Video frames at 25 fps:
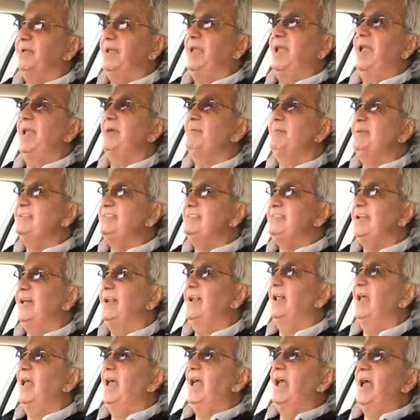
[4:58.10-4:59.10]
came and
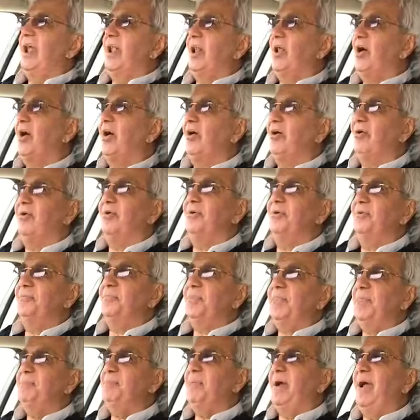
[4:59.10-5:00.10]
said, hello,
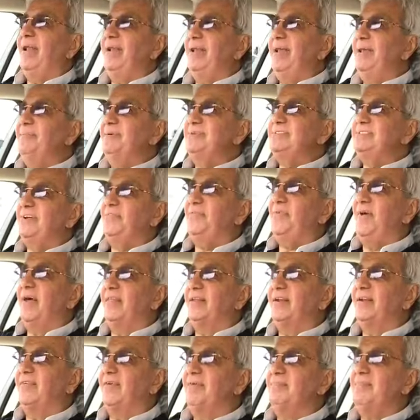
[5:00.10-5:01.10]
my name is the
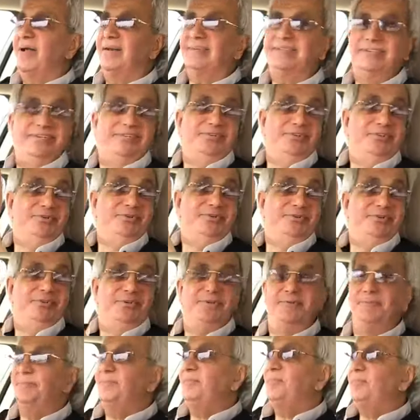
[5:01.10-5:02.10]
father of a multitude.
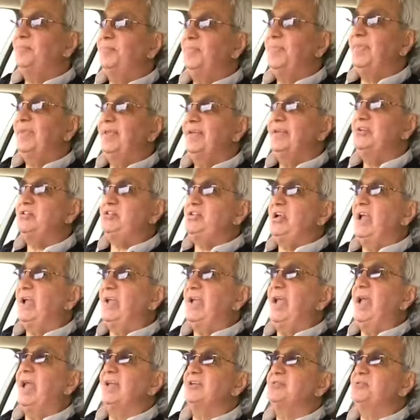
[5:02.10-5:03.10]
Shake
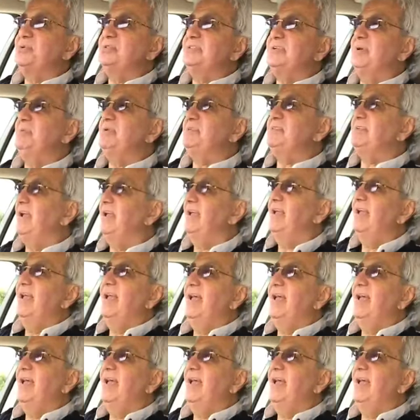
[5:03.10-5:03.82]
hands with somebody say,